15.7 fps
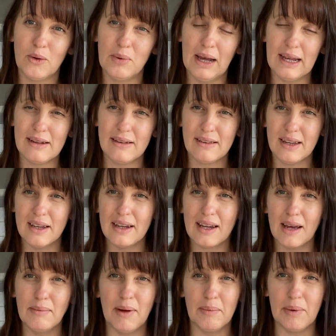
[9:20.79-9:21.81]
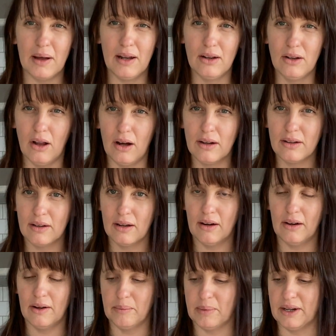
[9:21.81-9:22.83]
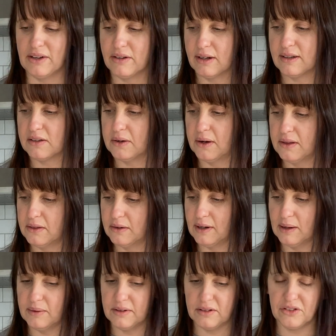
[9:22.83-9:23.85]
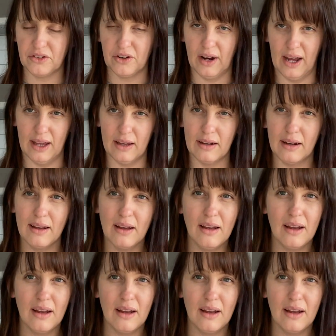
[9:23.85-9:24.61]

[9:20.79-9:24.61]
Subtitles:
but I see it come up a lot on Pinterest, so I thought I would just try it.